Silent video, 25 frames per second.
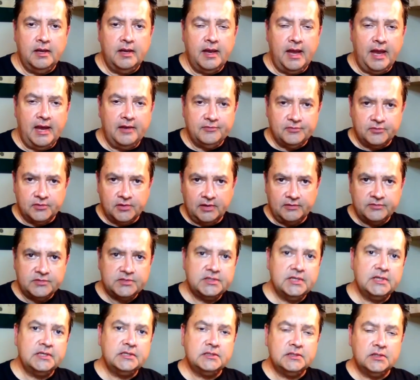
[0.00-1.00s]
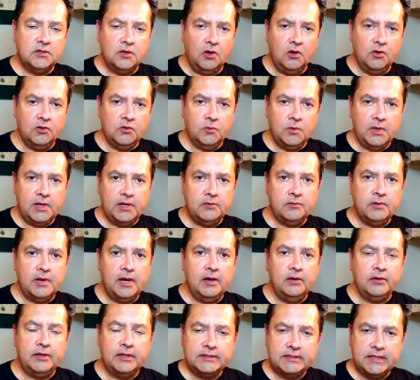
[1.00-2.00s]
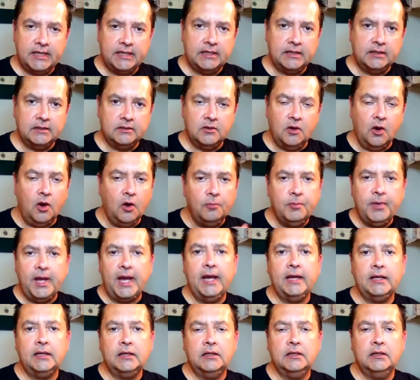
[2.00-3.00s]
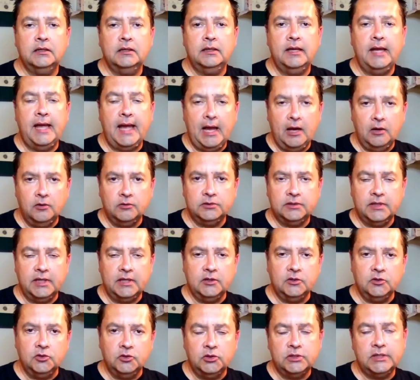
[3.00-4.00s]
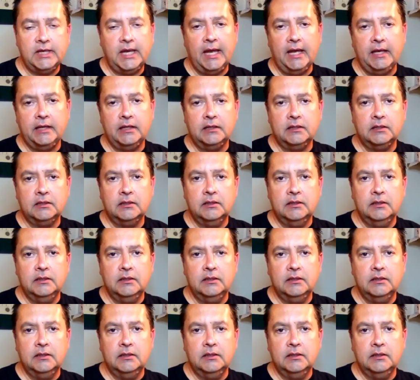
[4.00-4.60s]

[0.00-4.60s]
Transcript: After I've stitched it all the way around, I take it all back out and look at it